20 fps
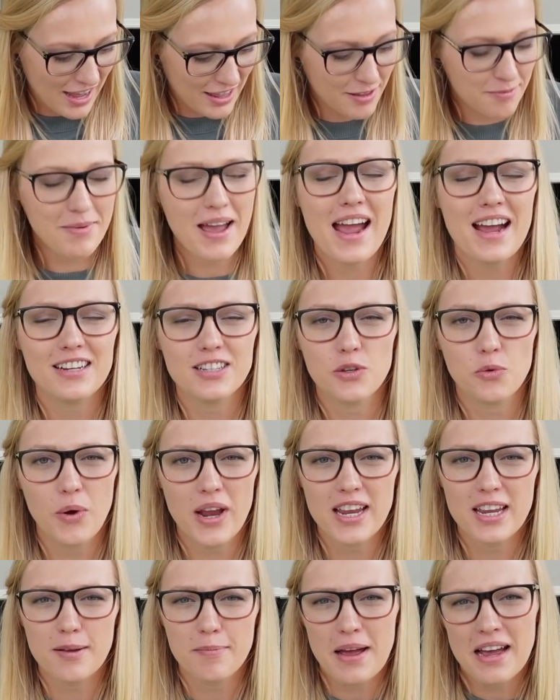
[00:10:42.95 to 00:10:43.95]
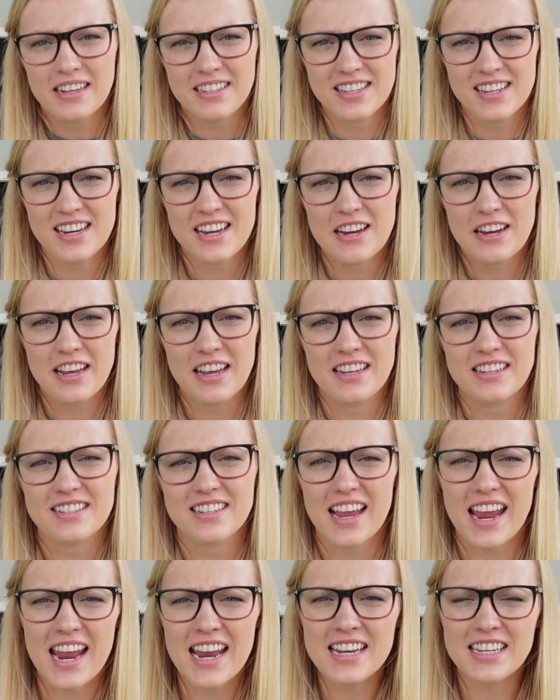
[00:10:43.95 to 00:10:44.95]
The max weight capacity
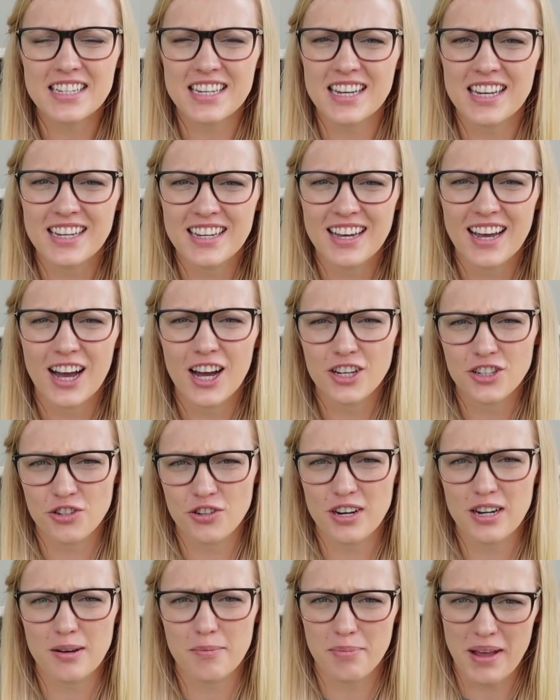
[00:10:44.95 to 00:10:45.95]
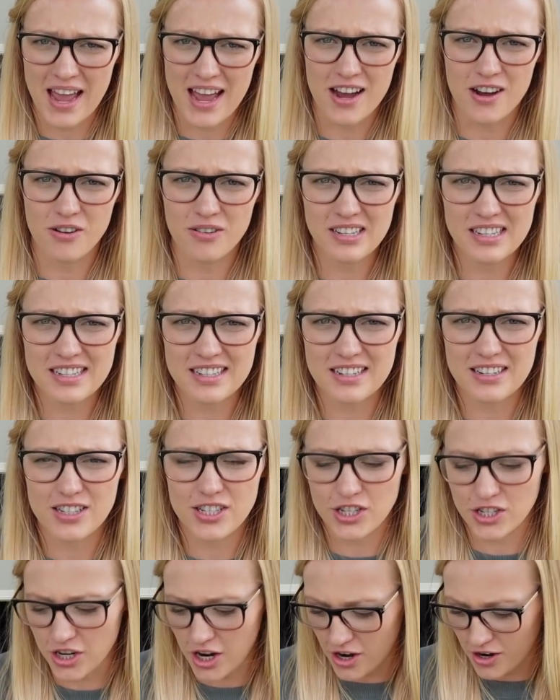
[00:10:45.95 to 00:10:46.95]
is 800 pounds,
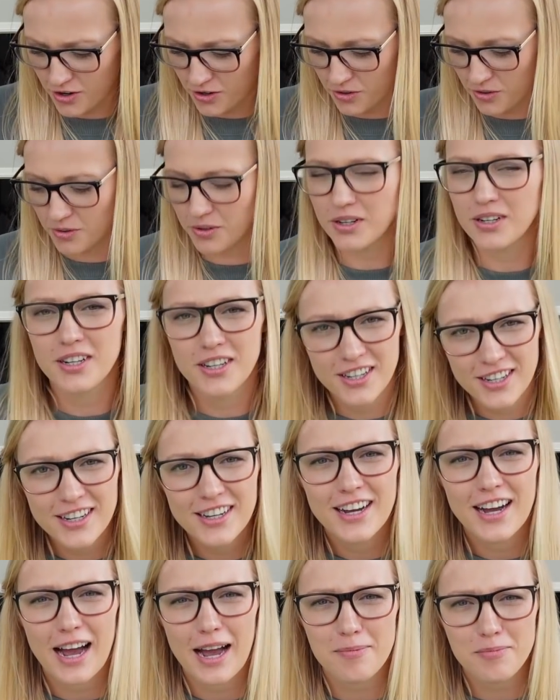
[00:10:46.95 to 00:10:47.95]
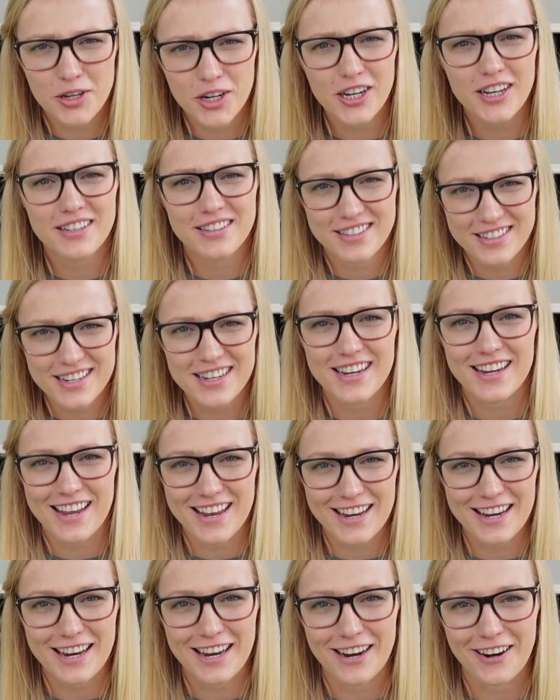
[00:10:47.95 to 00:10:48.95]
so I'm good sitting
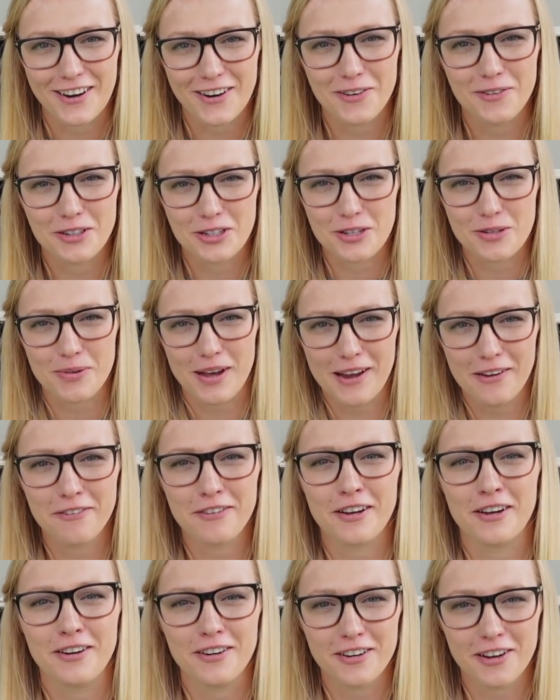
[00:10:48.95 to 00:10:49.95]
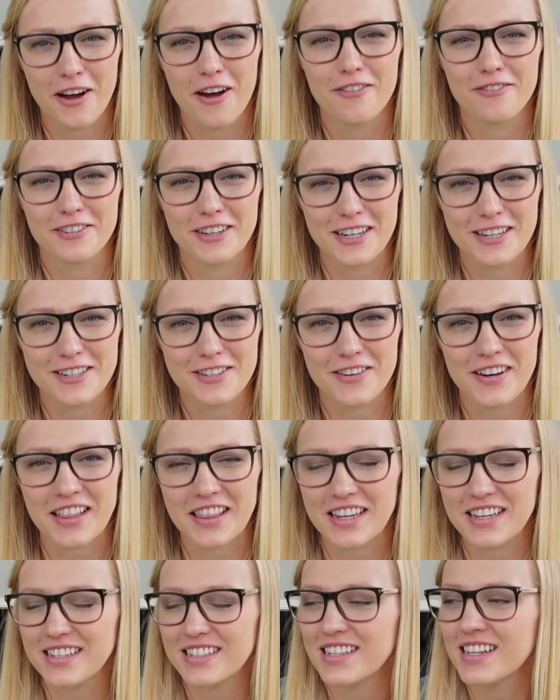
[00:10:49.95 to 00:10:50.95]
in here, which is why I feel confident doing
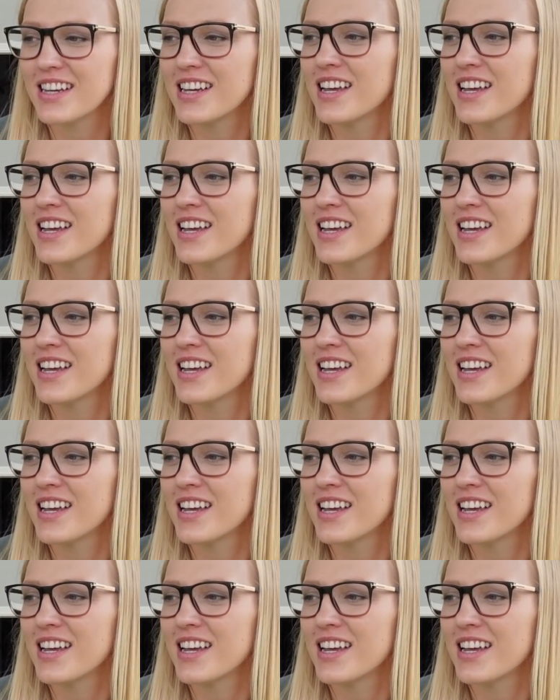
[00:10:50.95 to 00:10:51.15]
this.